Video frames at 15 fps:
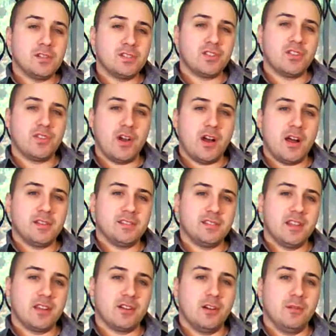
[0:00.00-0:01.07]
just
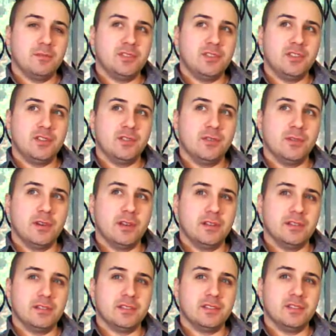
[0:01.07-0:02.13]
thoughts that come to you
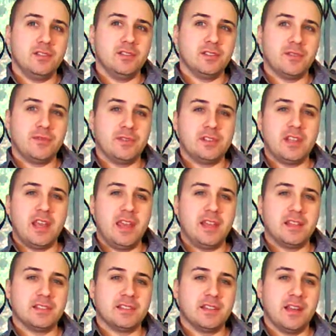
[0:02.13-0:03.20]
and your different
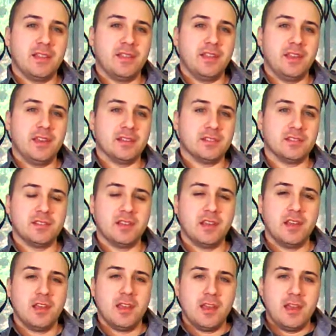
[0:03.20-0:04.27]
takes on things.
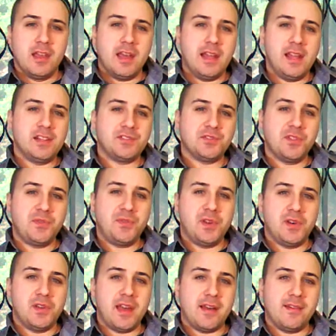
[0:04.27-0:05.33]
And I just really
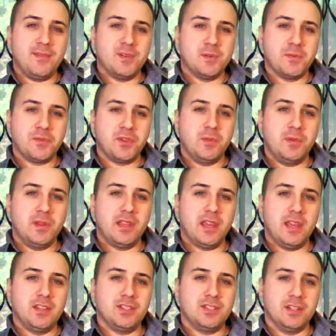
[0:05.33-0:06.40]
feel that form of
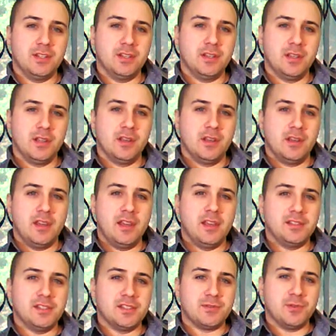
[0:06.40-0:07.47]
communication
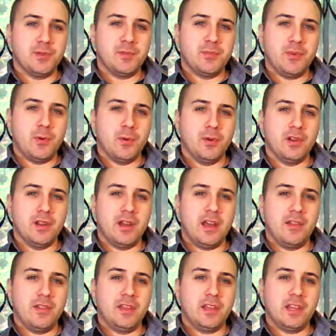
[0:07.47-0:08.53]
is just really important.
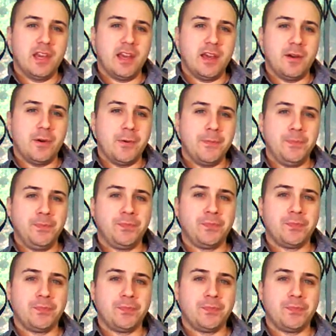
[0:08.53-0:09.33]
I like how